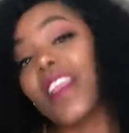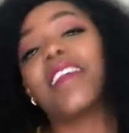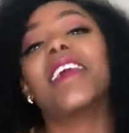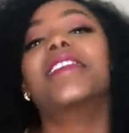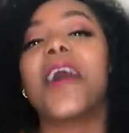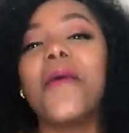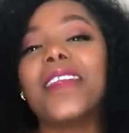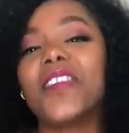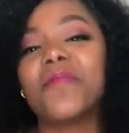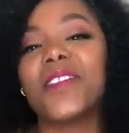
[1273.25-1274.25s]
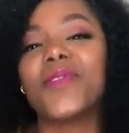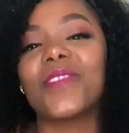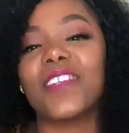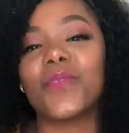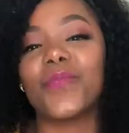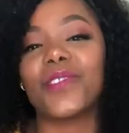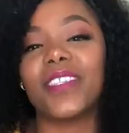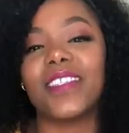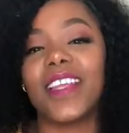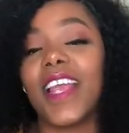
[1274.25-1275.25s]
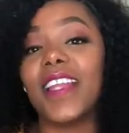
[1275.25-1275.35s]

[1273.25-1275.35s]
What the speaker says: And that's how I jumped into that opportunity.